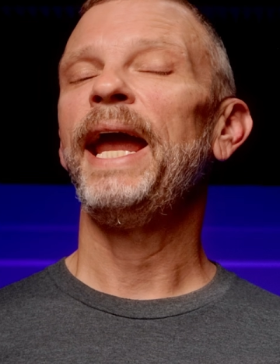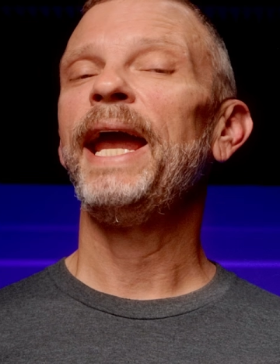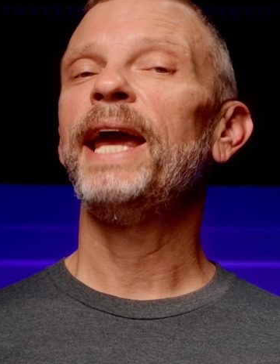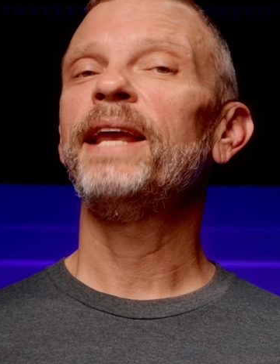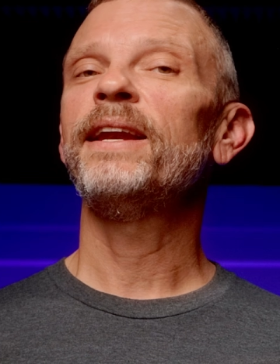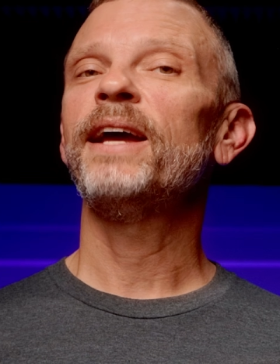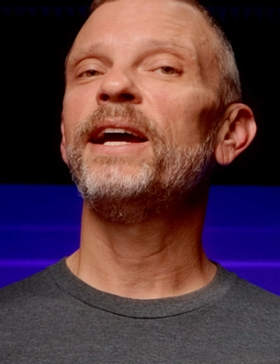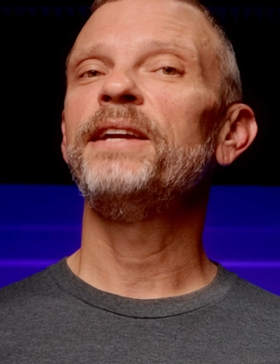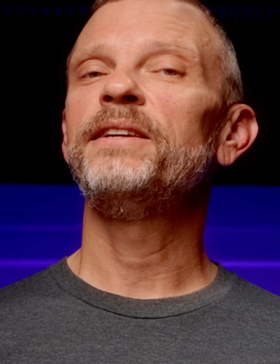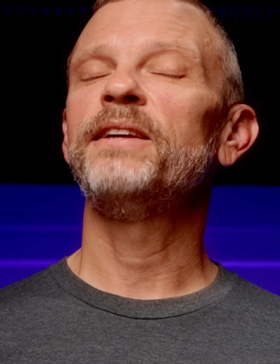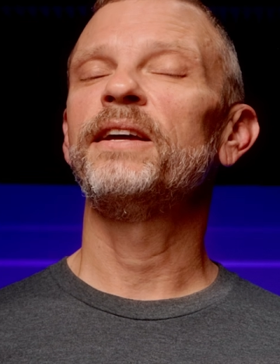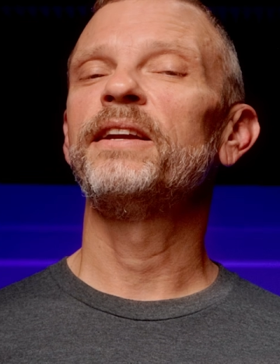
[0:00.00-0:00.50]

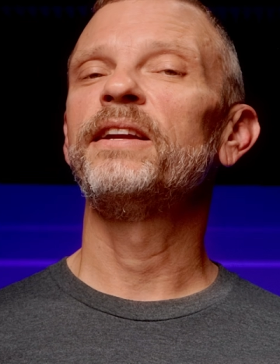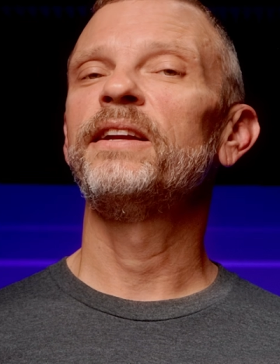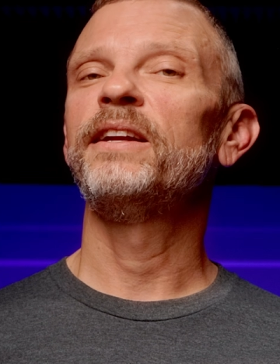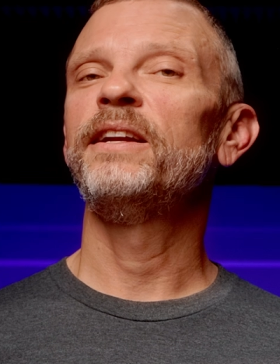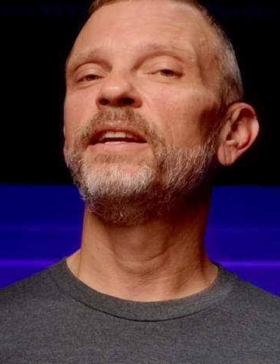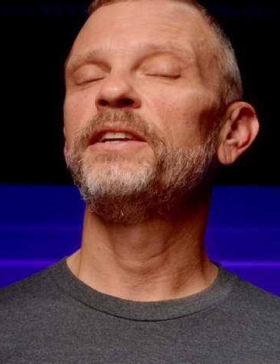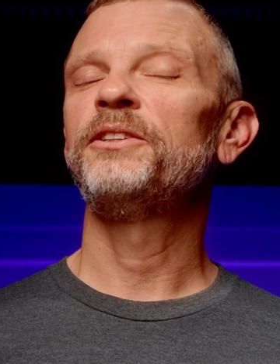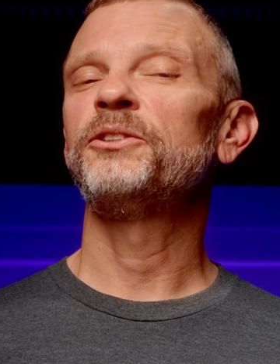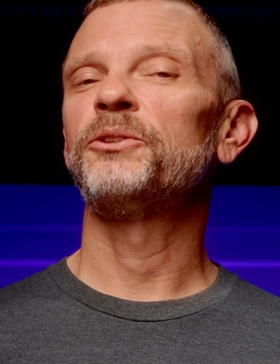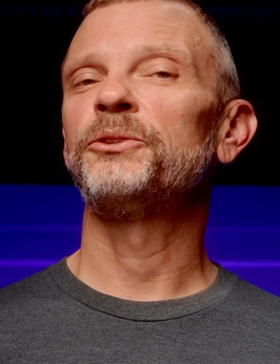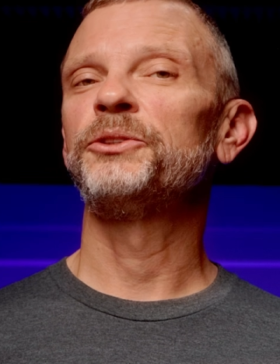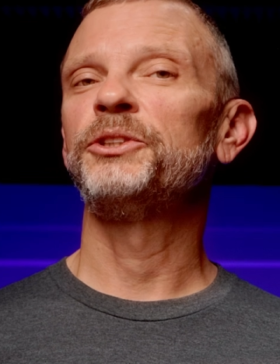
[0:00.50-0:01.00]
And I'd done an
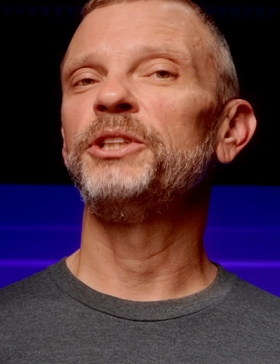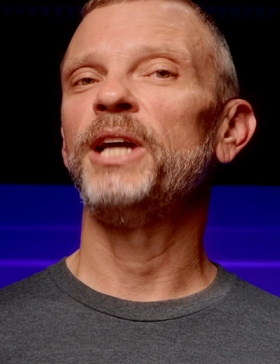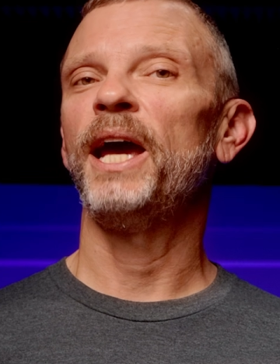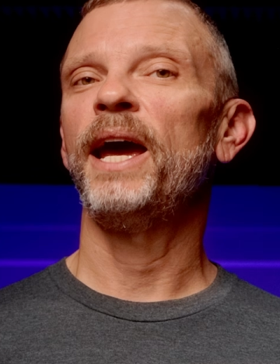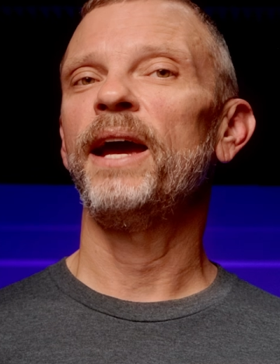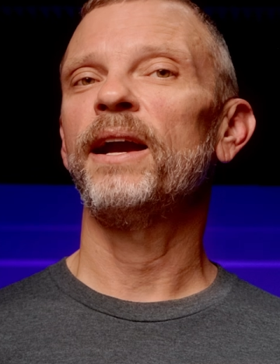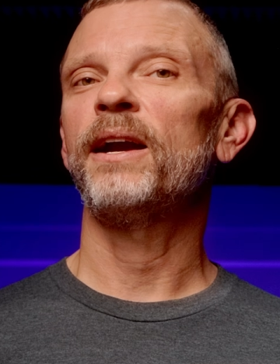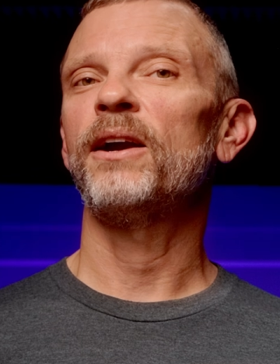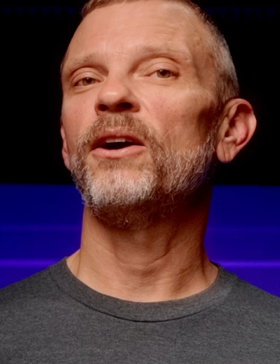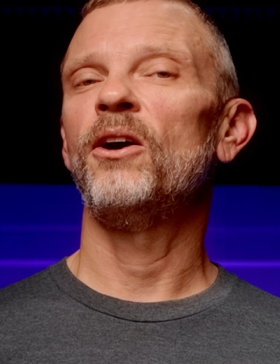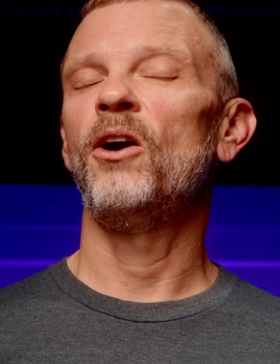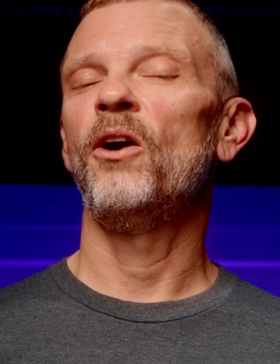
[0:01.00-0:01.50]
initial
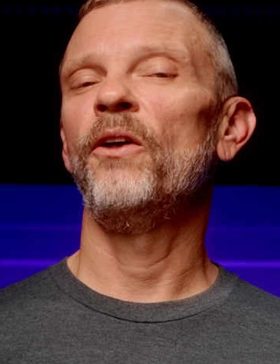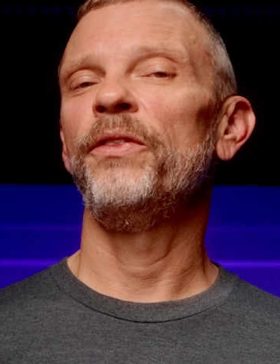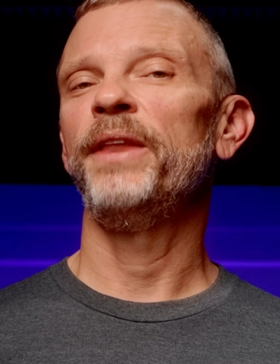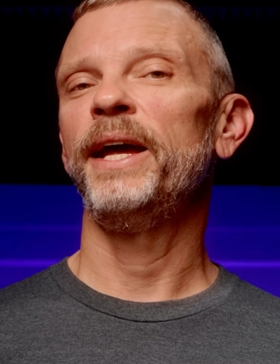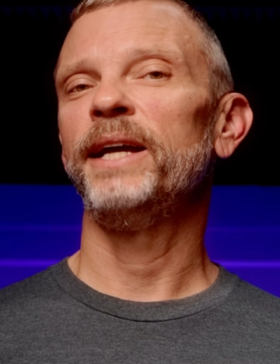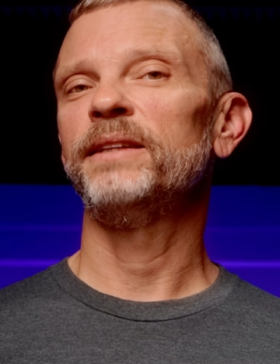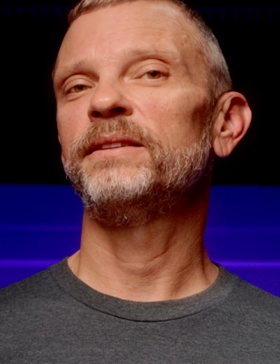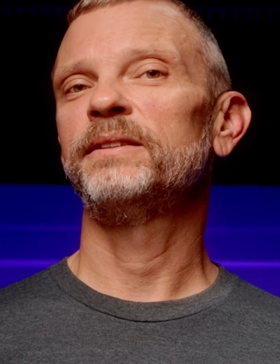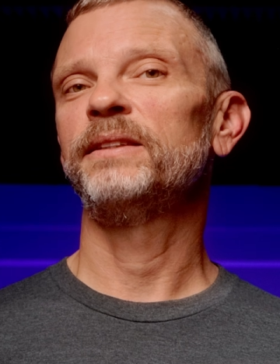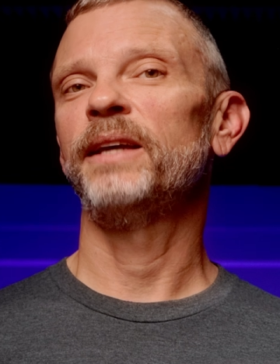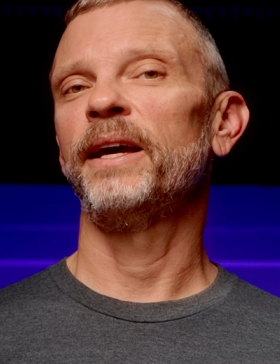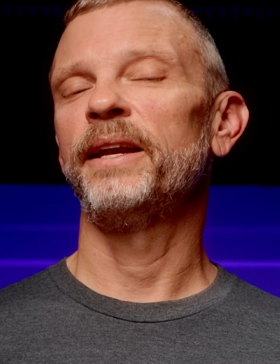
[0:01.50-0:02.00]
check on
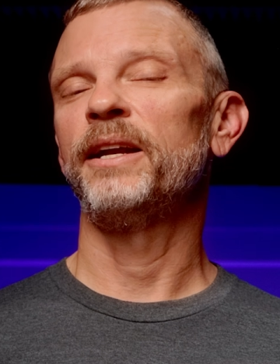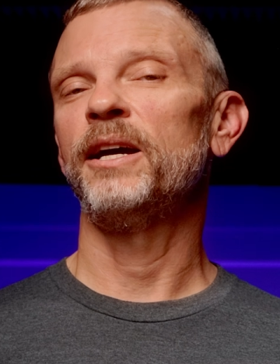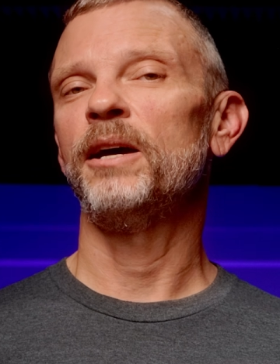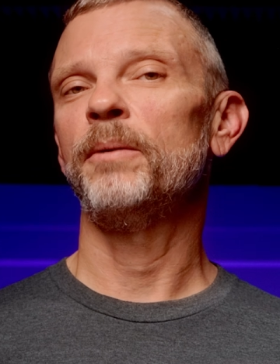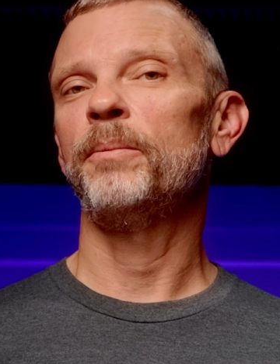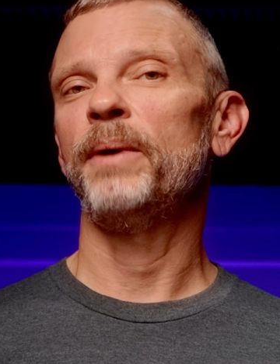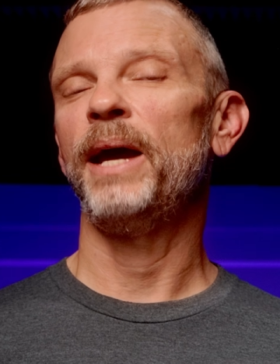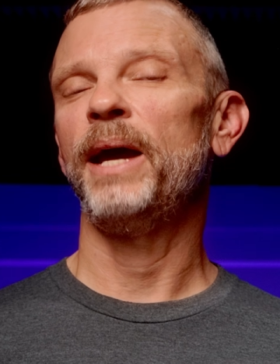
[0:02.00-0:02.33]
that setup